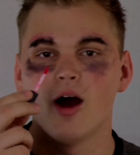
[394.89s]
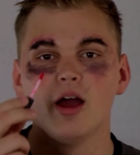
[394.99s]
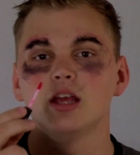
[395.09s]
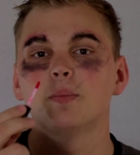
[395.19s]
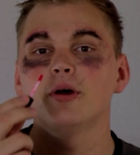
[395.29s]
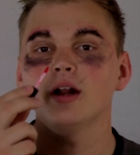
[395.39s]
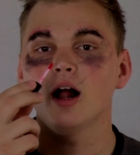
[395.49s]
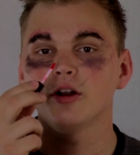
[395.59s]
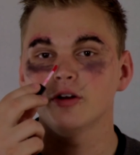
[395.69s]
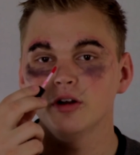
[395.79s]
You put it
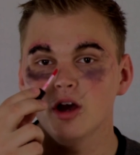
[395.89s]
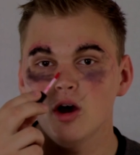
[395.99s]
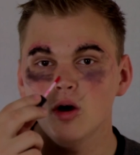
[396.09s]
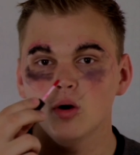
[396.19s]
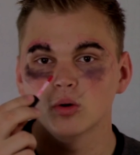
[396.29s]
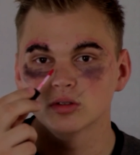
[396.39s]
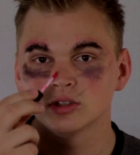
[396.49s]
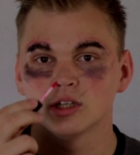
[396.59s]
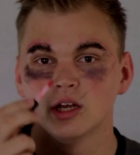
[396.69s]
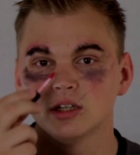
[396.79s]
on your
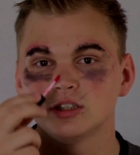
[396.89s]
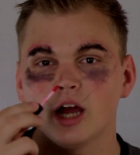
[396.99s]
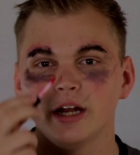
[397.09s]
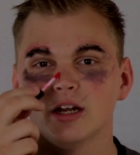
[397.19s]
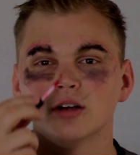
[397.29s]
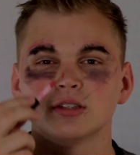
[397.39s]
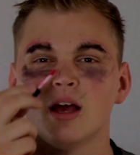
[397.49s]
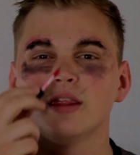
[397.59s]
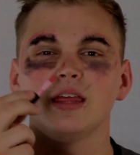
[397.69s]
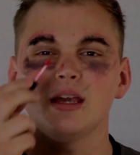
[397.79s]
nose. Shiny nose.
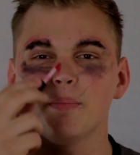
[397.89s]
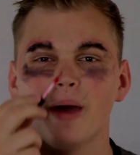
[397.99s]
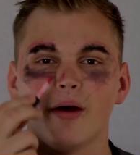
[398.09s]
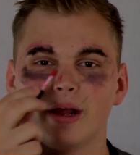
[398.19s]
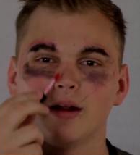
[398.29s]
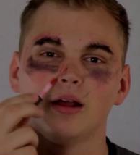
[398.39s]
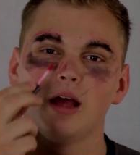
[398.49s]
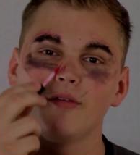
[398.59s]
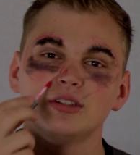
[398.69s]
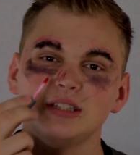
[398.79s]
Think about it.
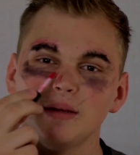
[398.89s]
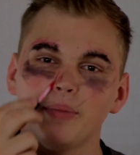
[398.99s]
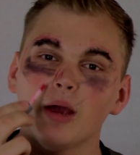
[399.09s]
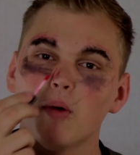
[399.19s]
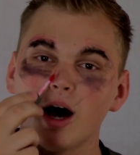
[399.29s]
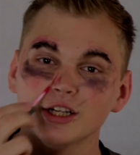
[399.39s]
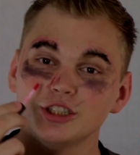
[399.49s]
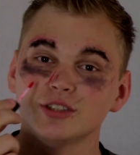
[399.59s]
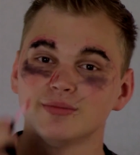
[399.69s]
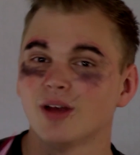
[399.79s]
Have you seen
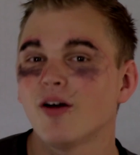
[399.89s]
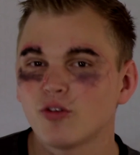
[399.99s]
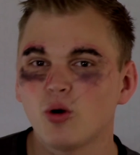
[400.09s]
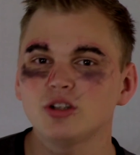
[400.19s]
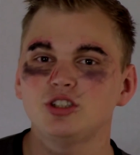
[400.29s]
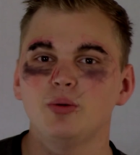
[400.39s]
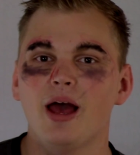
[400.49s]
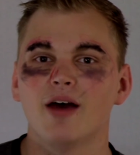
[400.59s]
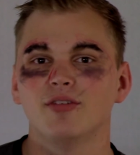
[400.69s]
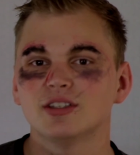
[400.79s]
Baywatch? Of course you
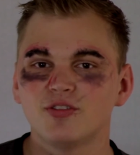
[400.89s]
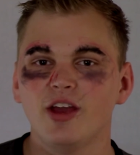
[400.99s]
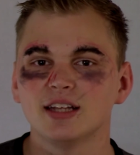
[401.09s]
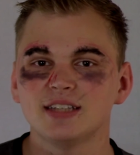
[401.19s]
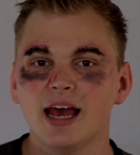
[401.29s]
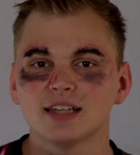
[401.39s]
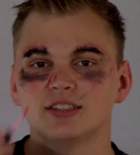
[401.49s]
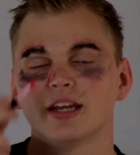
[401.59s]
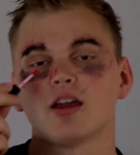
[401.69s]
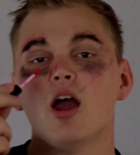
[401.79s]
have. It's
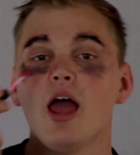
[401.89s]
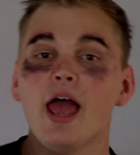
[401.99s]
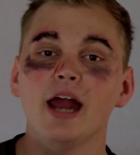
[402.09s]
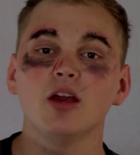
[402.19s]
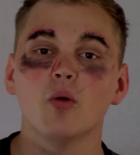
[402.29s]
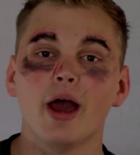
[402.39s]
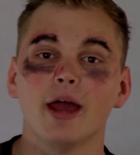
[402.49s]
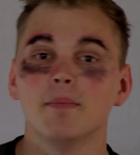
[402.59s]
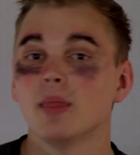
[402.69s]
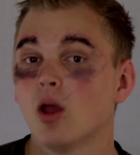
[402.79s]
fantastic.
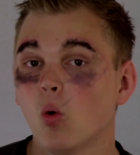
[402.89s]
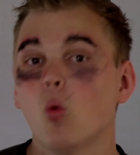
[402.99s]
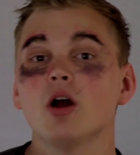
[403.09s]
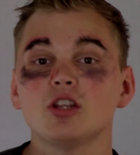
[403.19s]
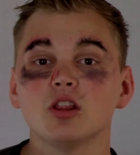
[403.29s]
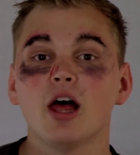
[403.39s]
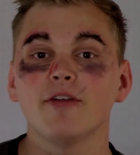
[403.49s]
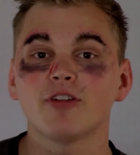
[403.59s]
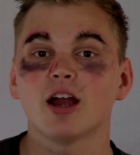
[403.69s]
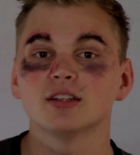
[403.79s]
Anyway, what did
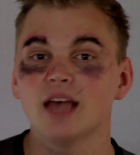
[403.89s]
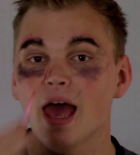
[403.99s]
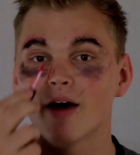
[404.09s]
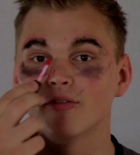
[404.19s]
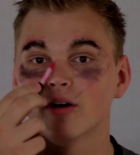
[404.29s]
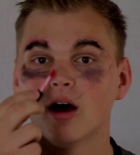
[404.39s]
lifeguards have?